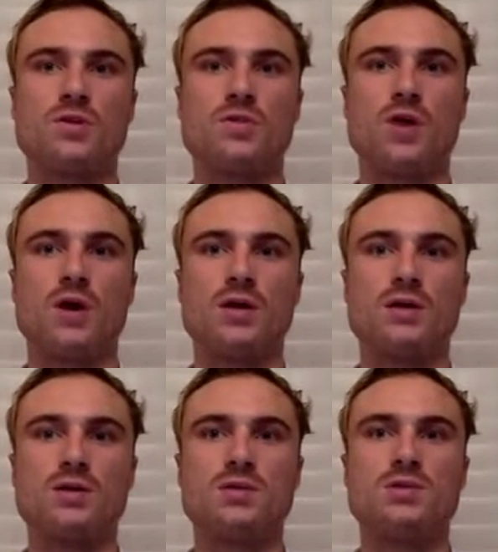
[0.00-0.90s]
of Heineken
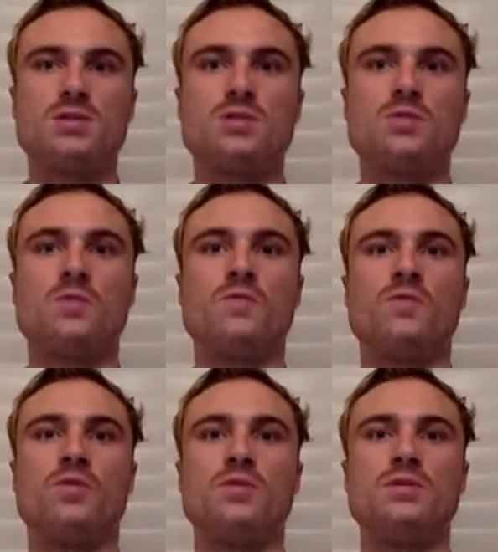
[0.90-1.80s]
logistical
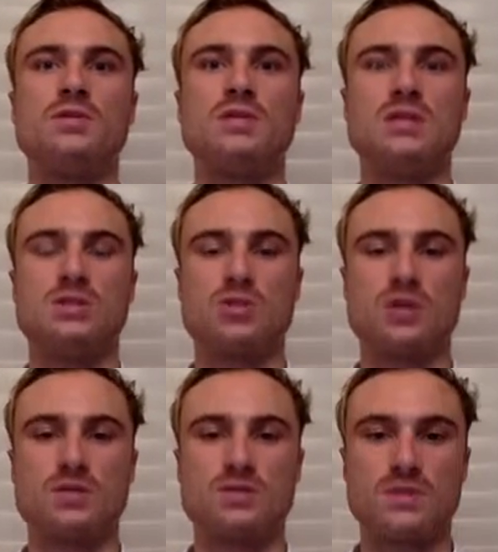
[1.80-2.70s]
performance is
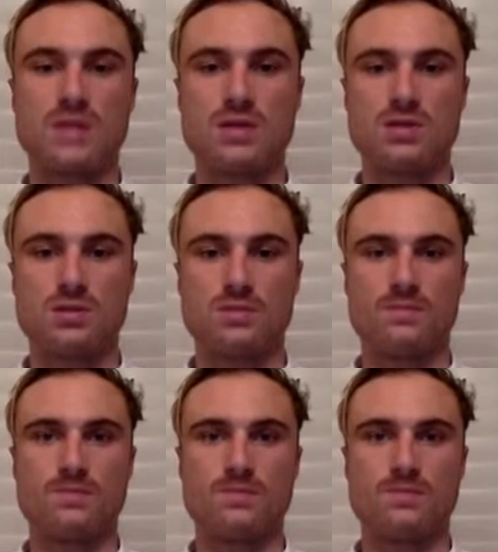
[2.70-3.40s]
transportation.